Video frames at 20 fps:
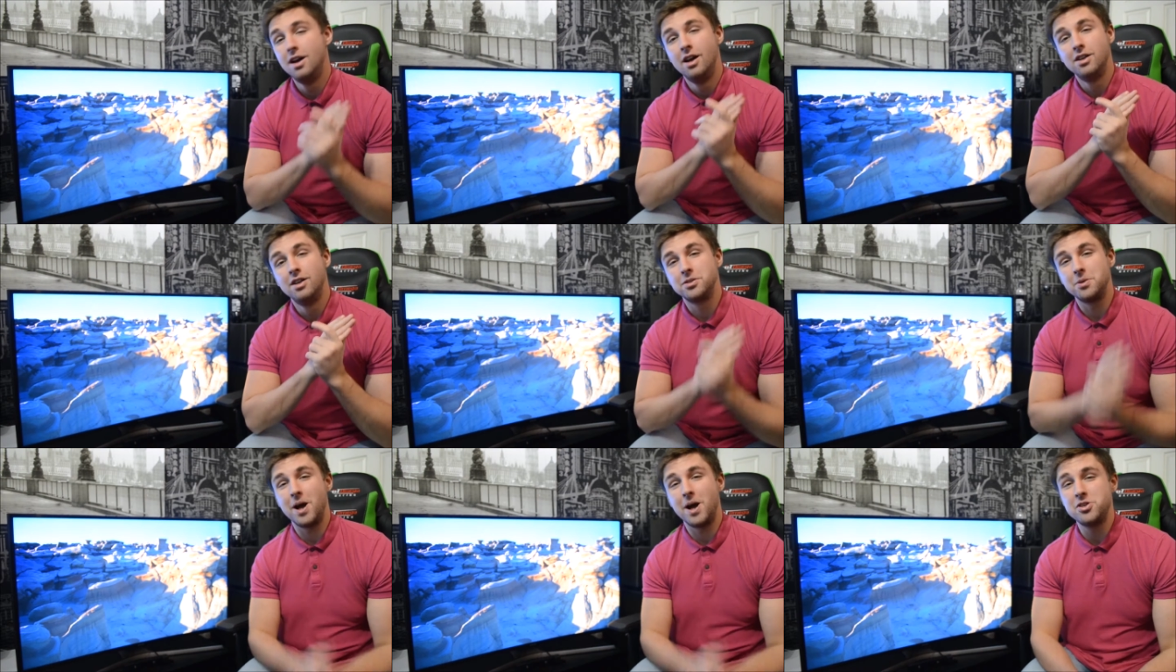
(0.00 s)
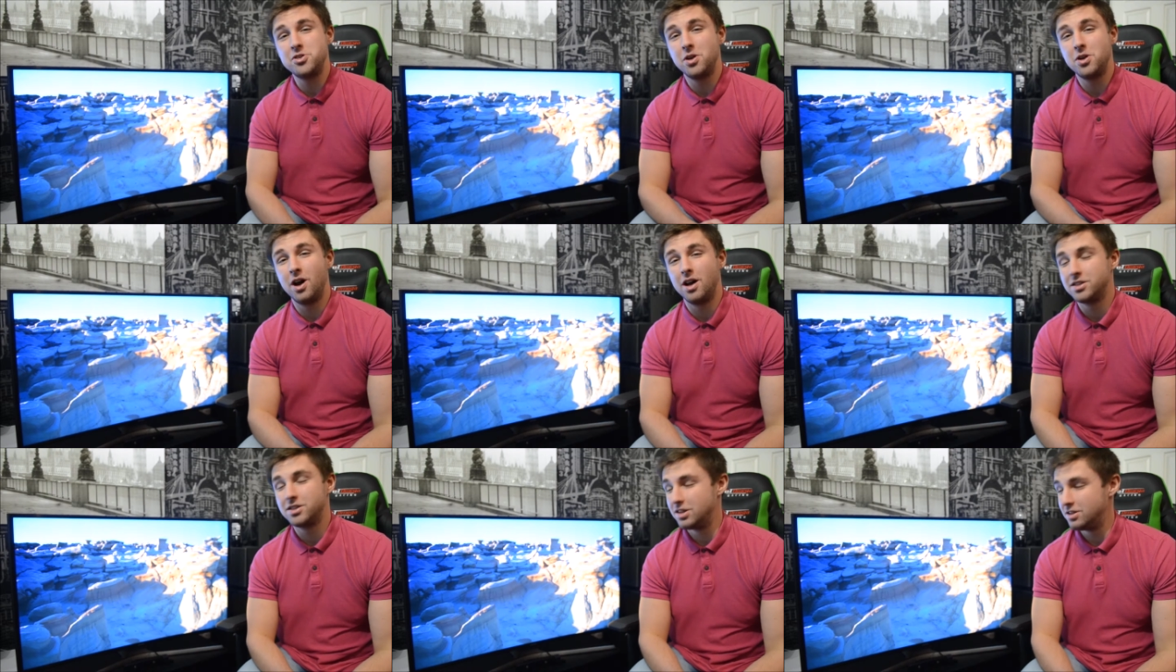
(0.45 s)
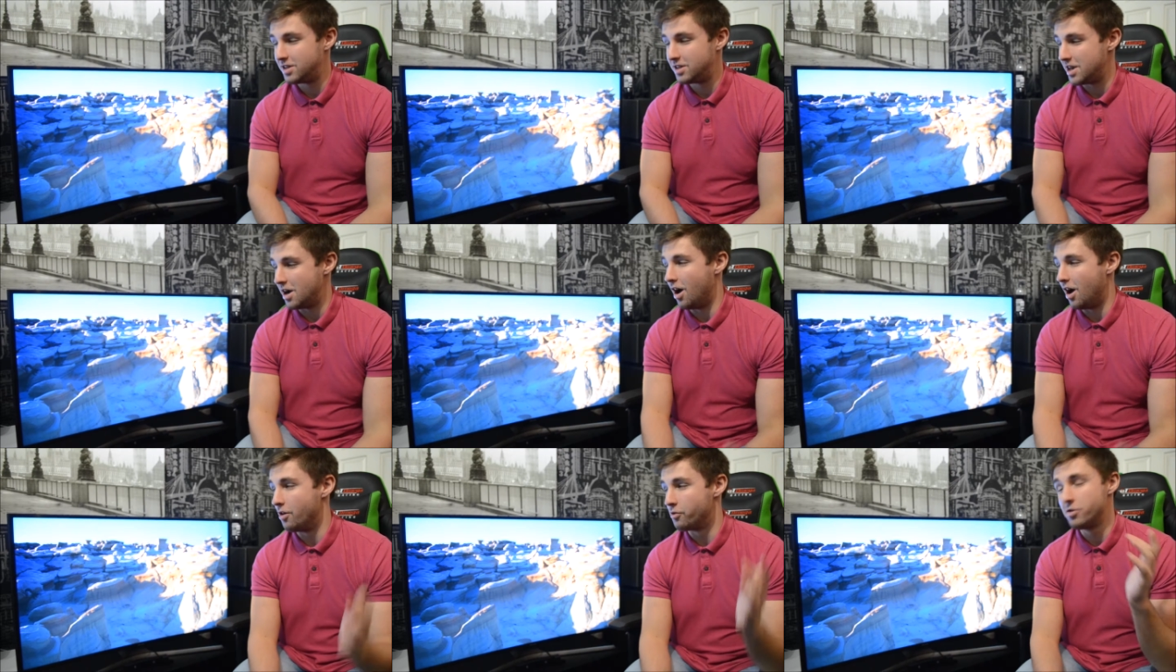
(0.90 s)
So as you guys can see
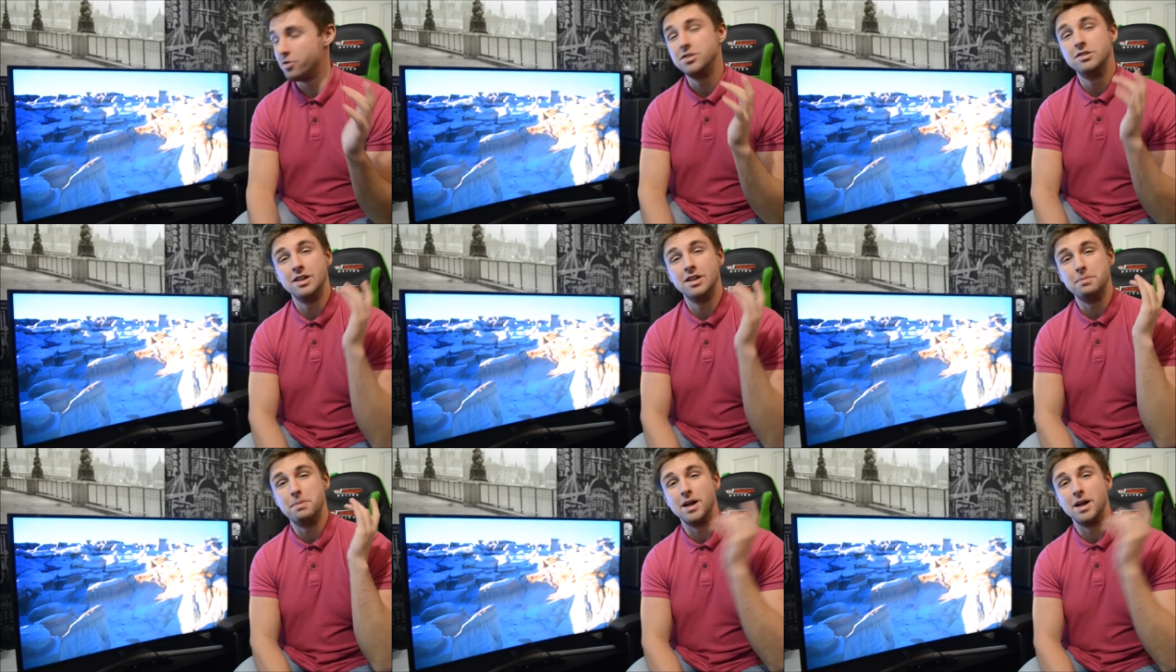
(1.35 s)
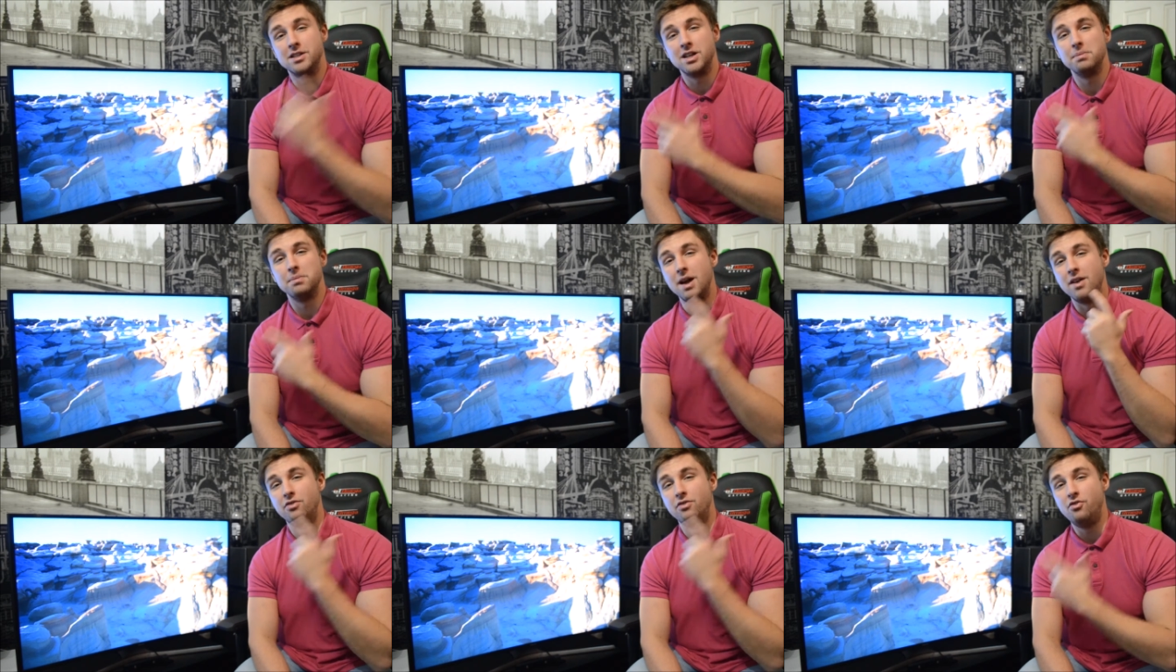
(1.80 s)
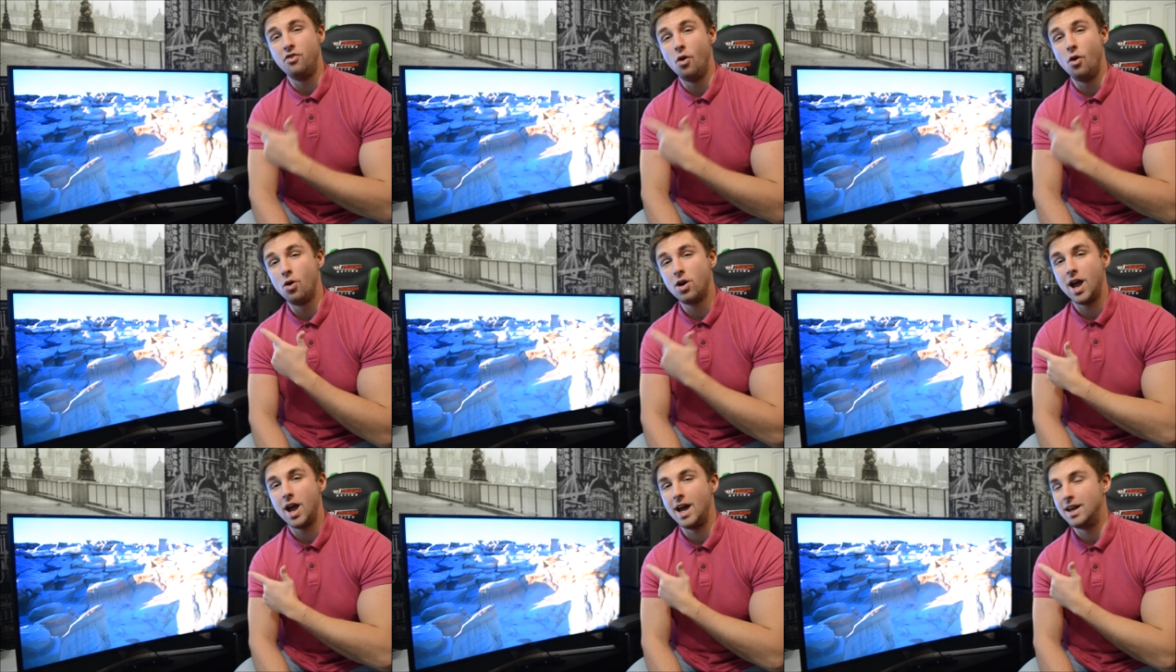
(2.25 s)
I've recently picked up a
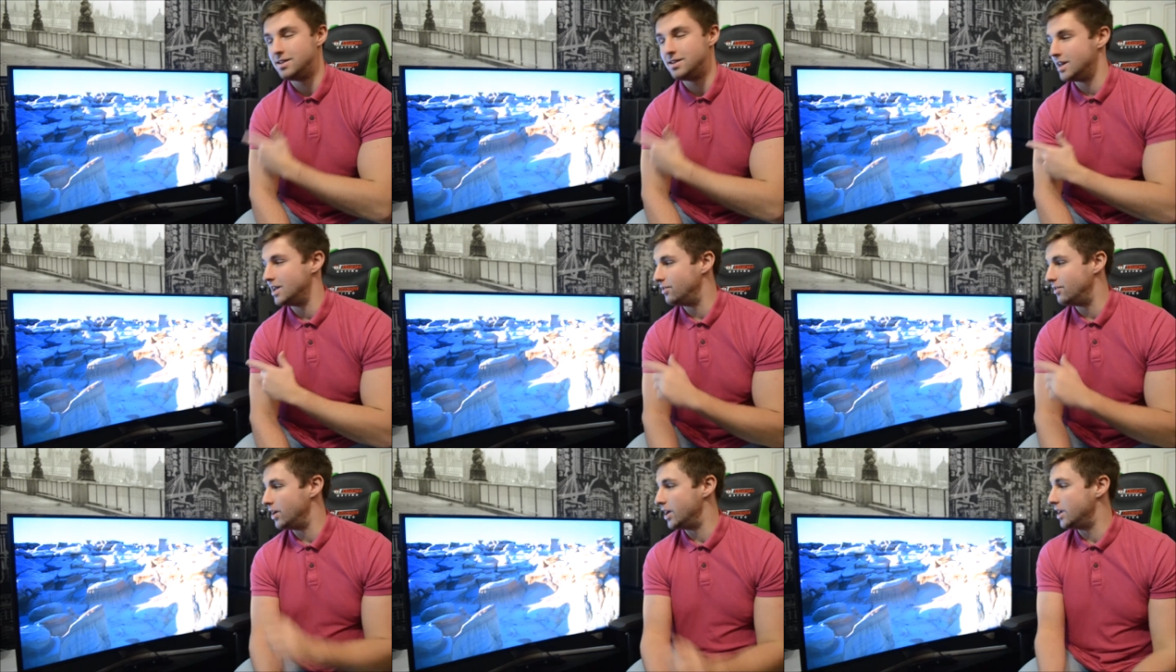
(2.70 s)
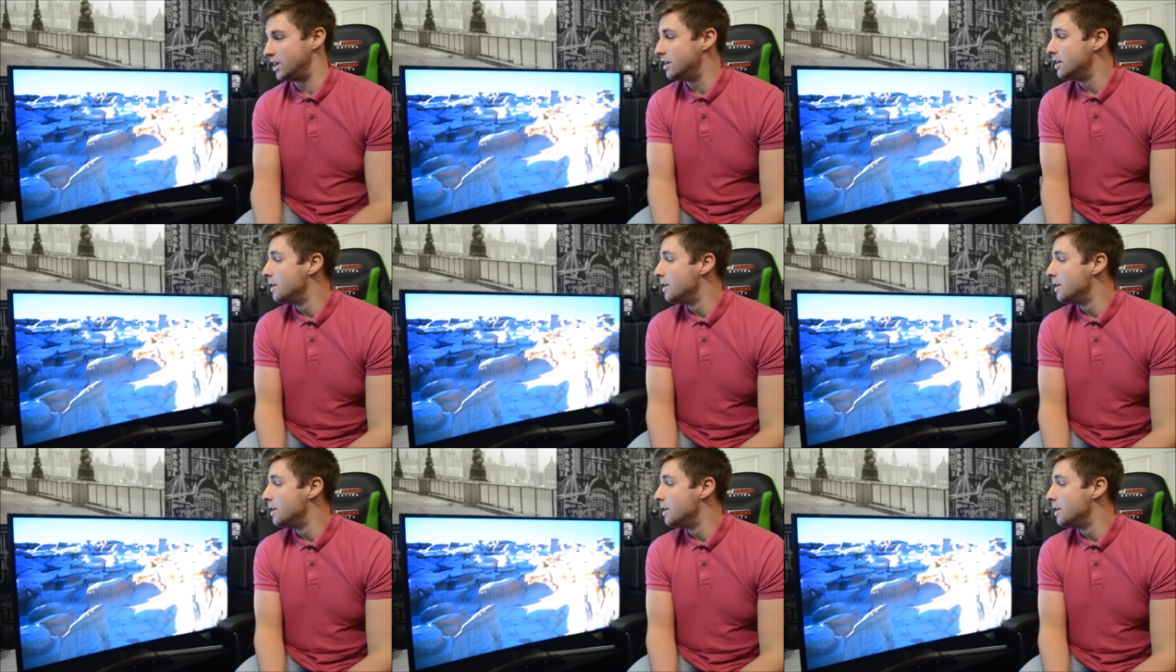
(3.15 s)
4K TV.